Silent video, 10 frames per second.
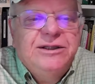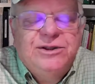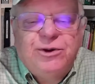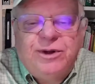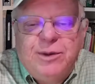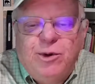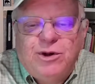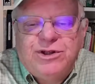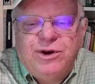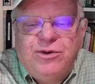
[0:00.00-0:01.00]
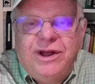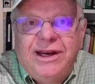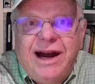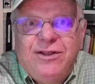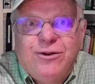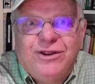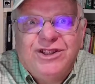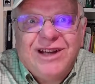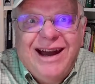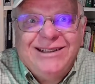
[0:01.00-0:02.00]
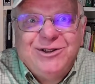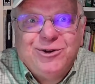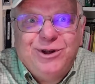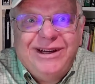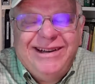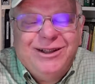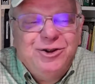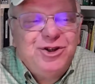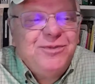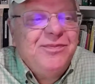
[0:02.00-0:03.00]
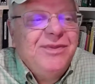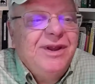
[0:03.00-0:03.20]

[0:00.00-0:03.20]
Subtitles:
Certainly more so than either the Scots or the English.